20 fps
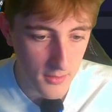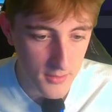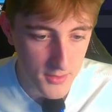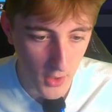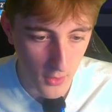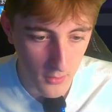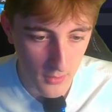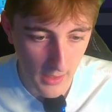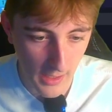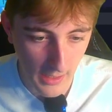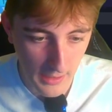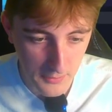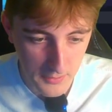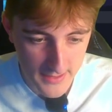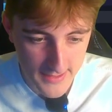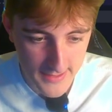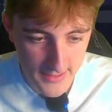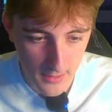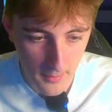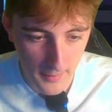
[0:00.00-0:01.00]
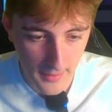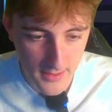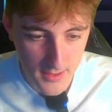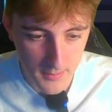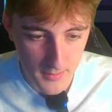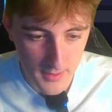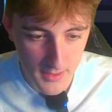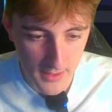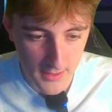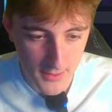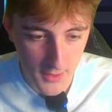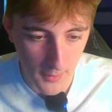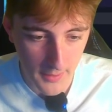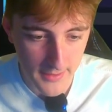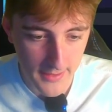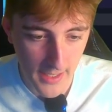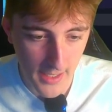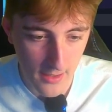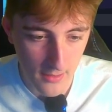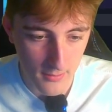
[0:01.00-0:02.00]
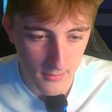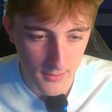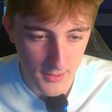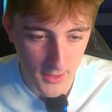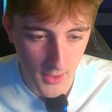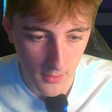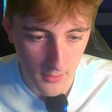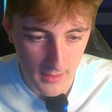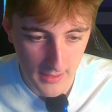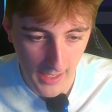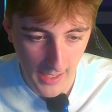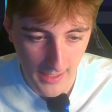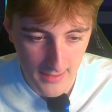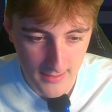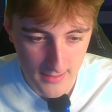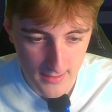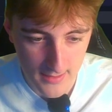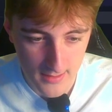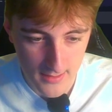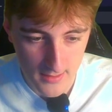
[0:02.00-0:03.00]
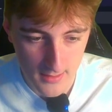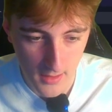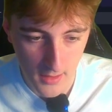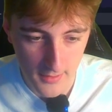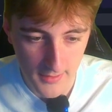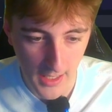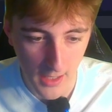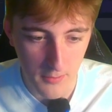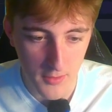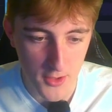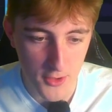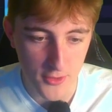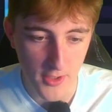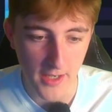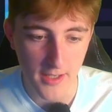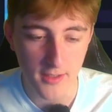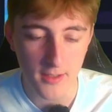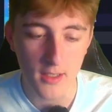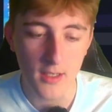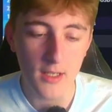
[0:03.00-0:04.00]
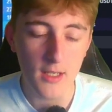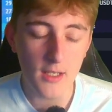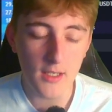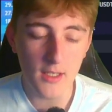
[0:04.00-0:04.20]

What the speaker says: So you can see our momentum is going down. It has this downward trend.